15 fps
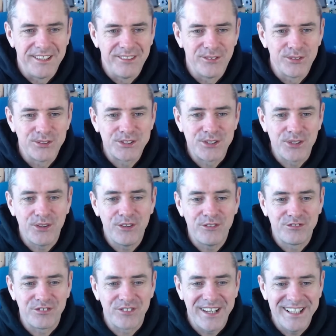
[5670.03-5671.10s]
We're so
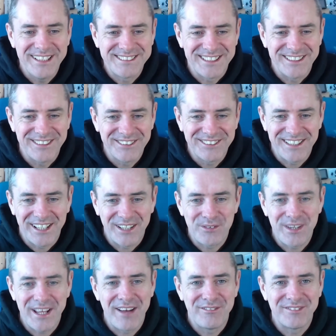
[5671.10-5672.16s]
afraid to look like we
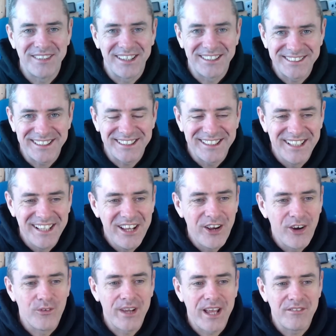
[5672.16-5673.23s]
have nothing,
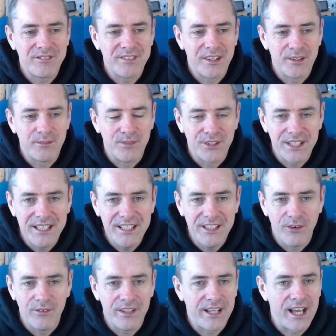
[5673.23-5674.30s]
or we haven't got the money,
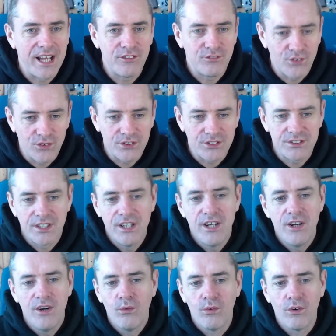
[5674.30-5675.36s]
or we can't afford it.
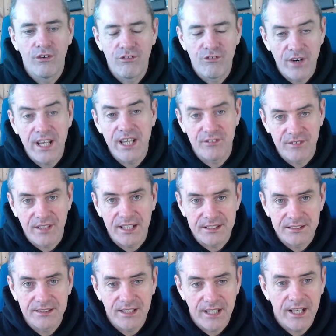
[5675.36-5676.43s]
We're afraid of that
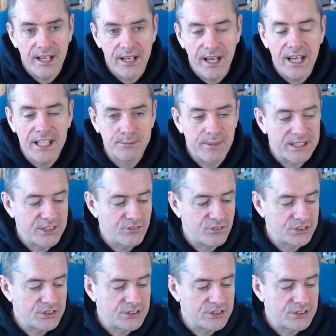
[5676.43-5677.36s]
aspect of us.